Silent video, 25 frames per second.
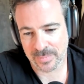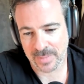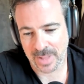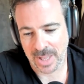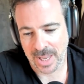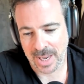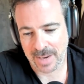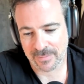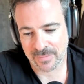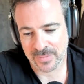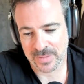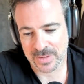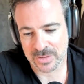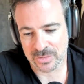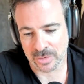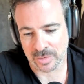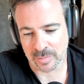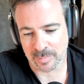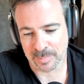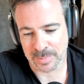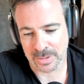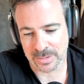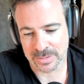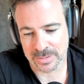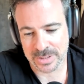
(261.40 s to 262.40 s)
have these sort
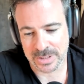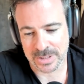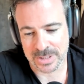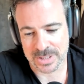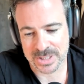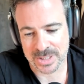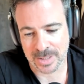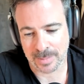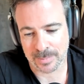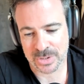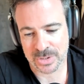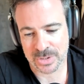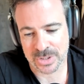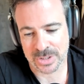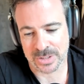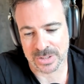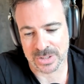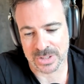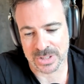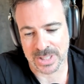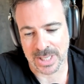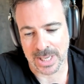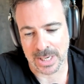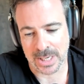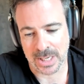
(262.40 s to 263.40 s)
of built-in
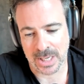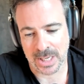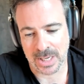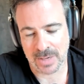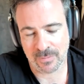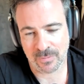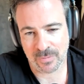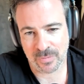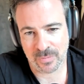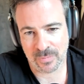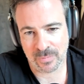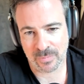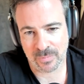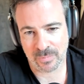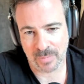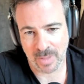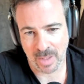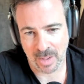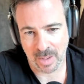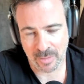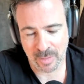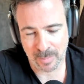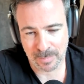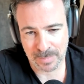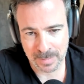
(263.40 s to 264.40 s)
assumptions that if
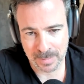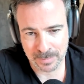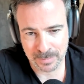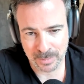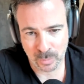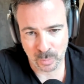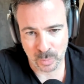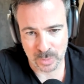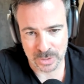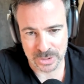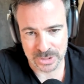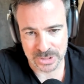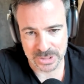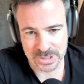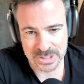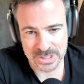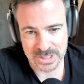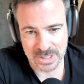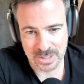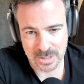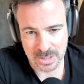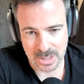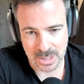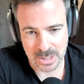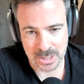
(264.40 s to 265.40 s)
other people would just
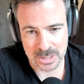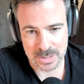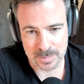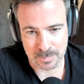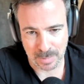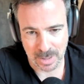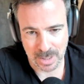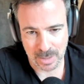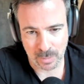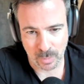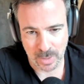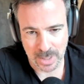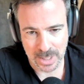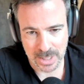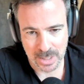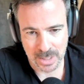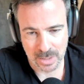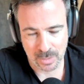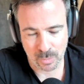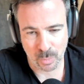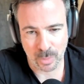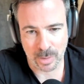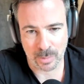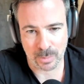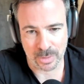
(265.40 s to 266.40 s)
see things my way,
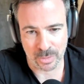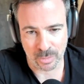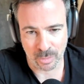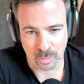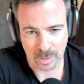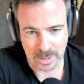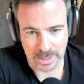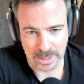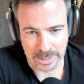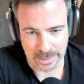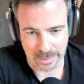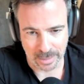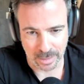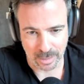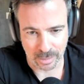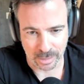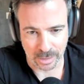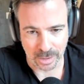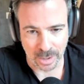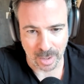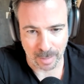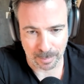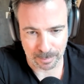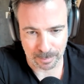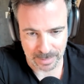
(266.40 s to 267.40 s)
we would all get along
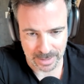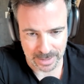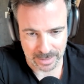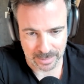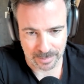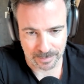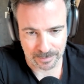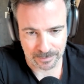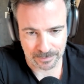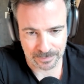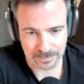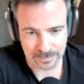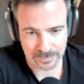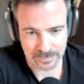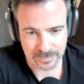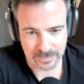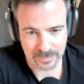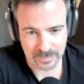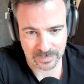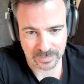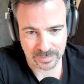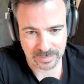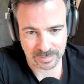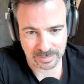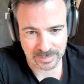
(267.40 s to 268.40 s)
a lot better.
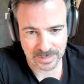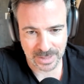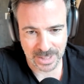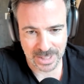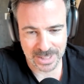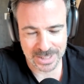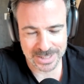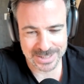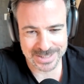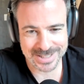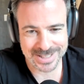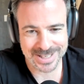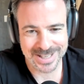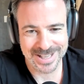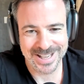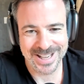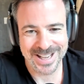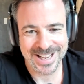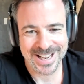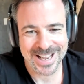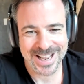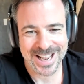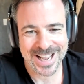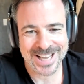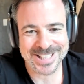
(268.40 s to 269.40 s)
And it's
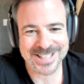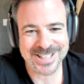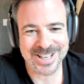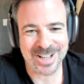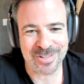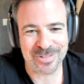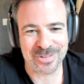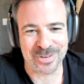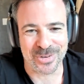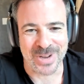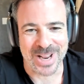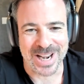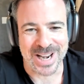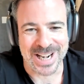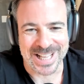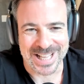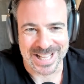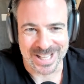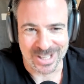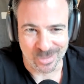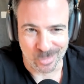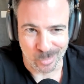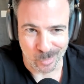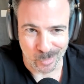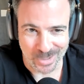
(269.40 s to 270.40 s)
not through any
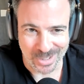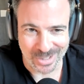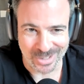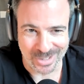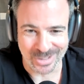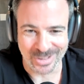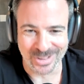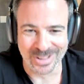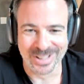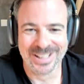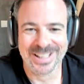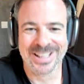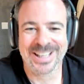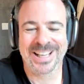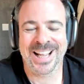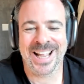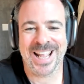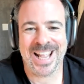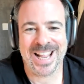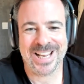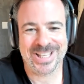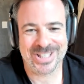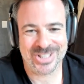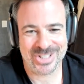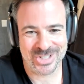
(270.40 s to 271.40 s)
ill will,
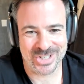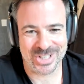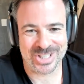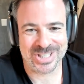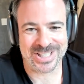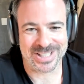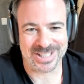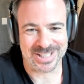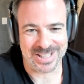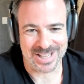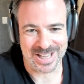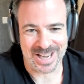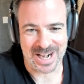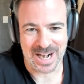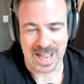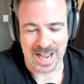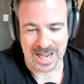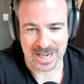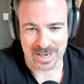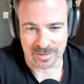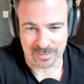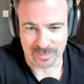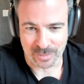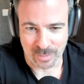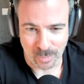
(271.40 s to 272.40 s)
it's just a
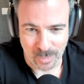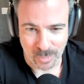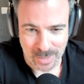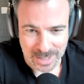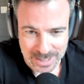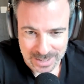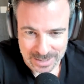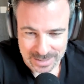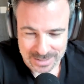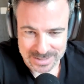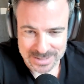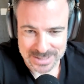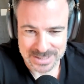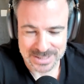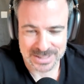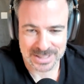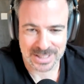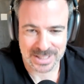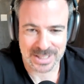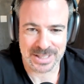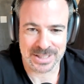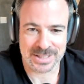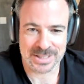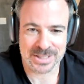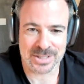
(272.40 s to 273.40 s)
lack of awareness.
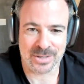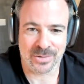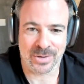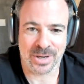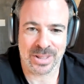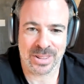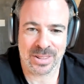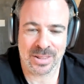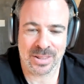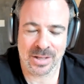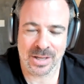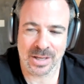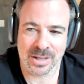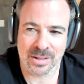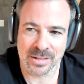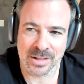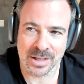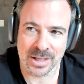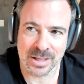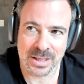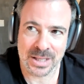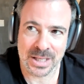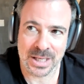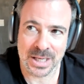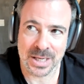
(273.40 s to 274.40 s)
And so I think
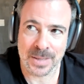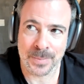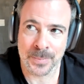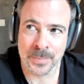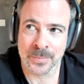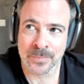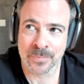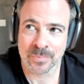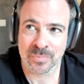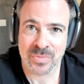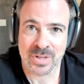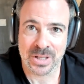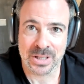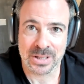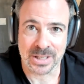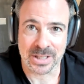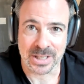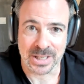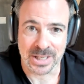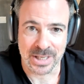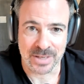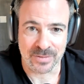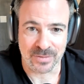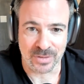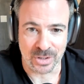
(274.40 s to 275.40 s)
that the
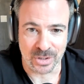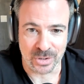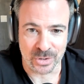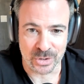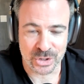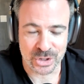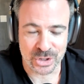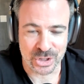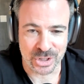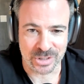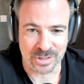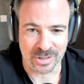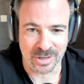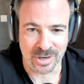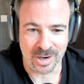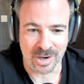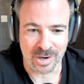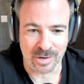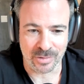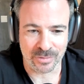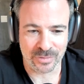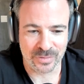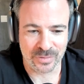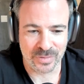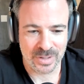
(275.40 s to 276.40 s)
evolution
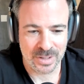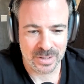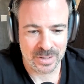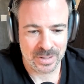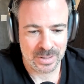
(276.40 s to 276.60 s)
of